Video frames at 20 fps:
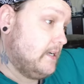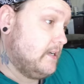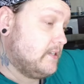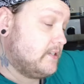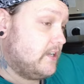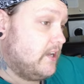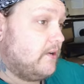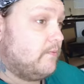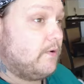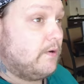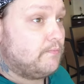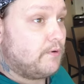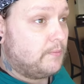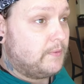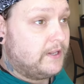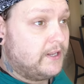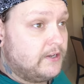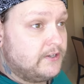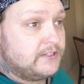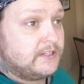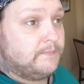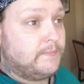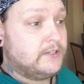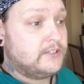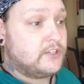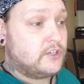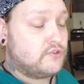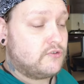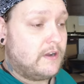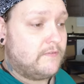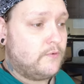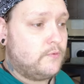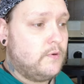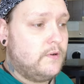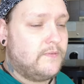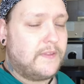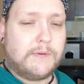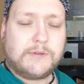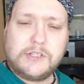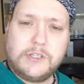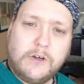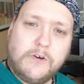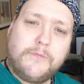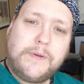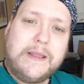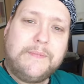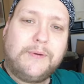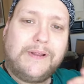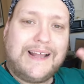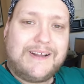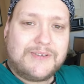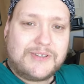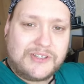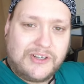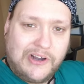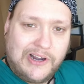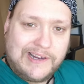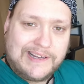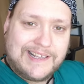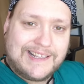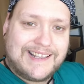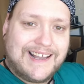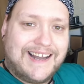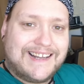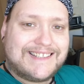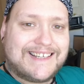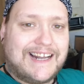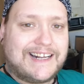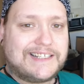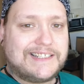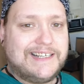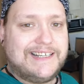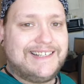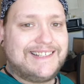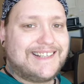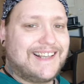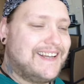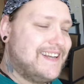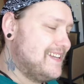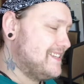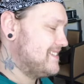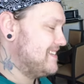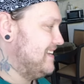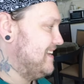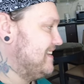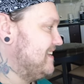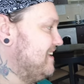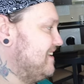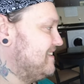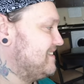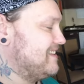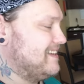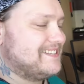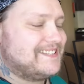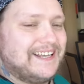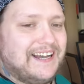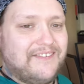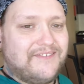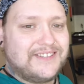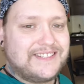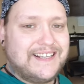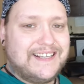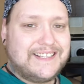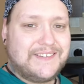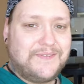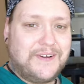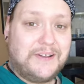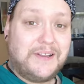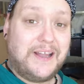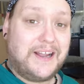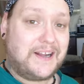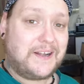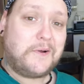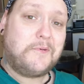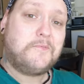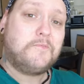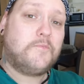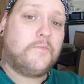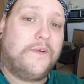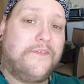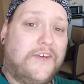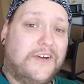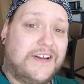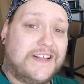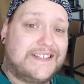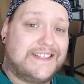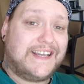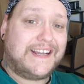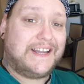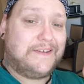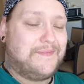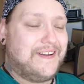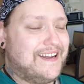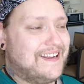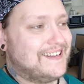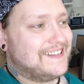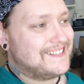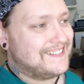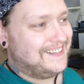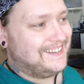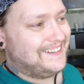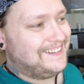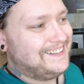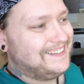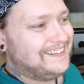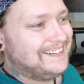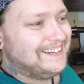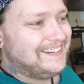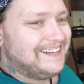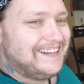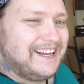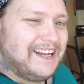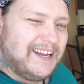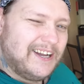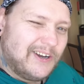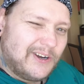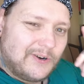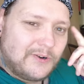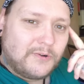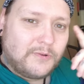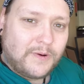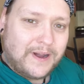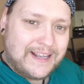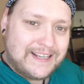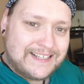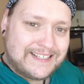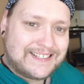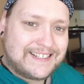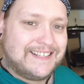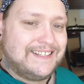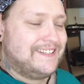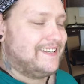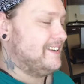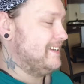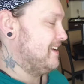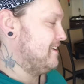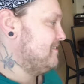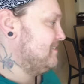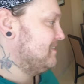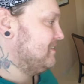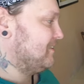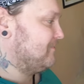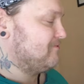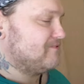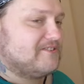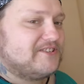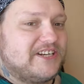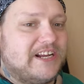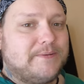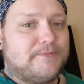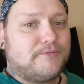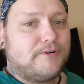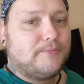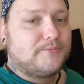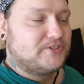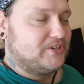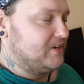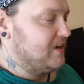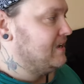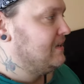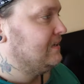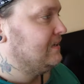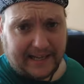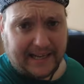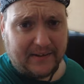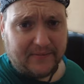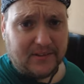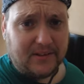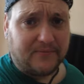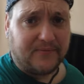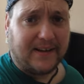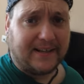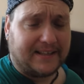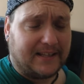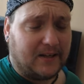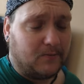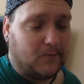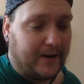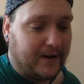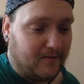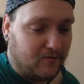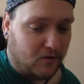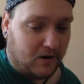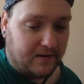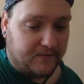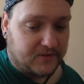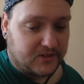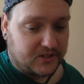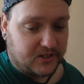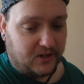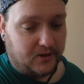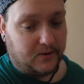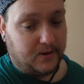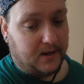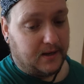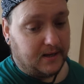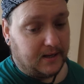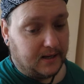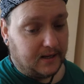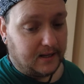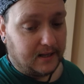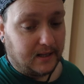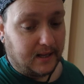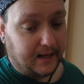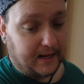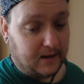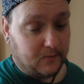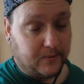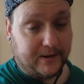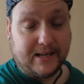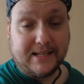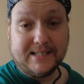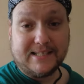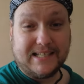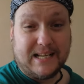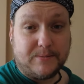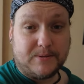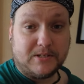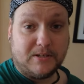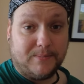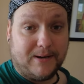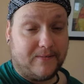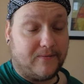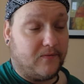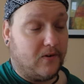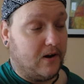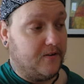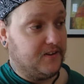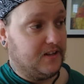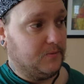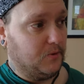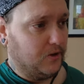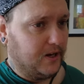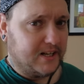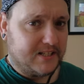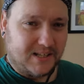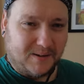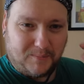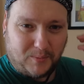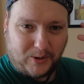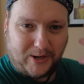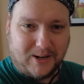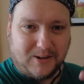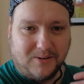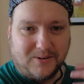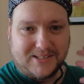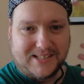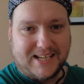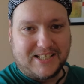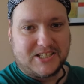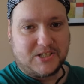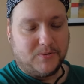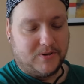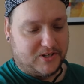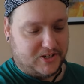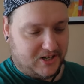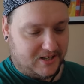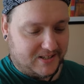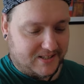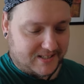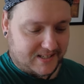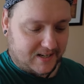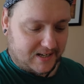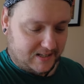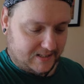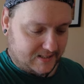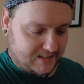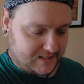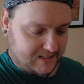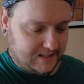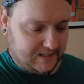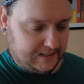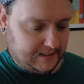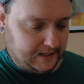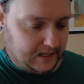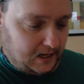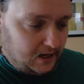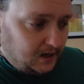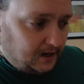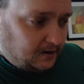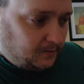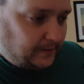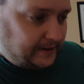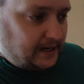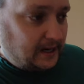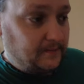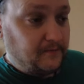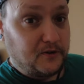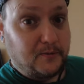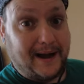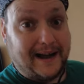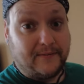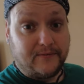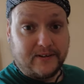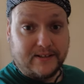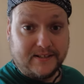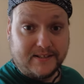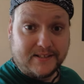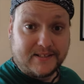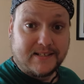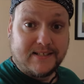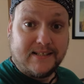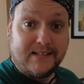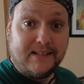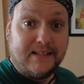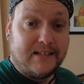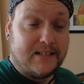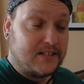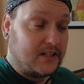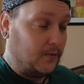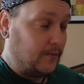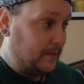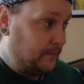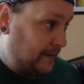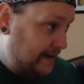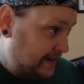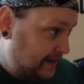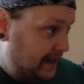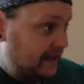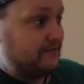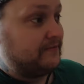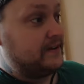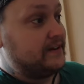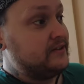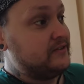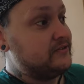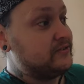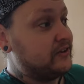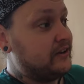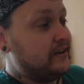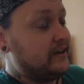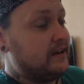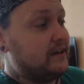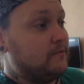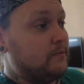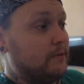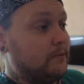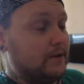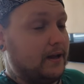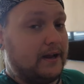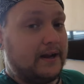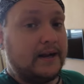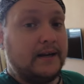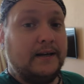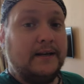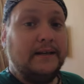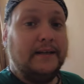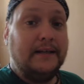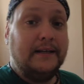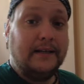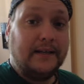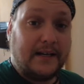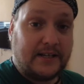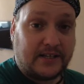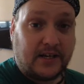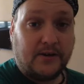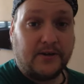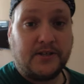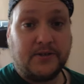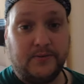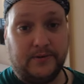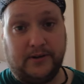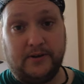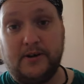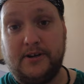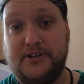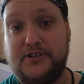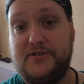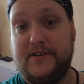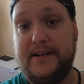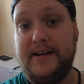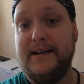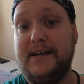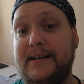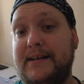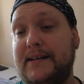So we'll probably use the bus to travel. There was a lot of people outside, taxis, selling their services, and we were like, nope, we've got a ticket, mate. So always, you know, look for a cheaper option. Given the fact that we arrived so late, we didn't sleep till about 5 a.m, because our body clocks has to adjust, because we'd come from Athens. So we'd been in Athens, and we were like, let's go to a new country.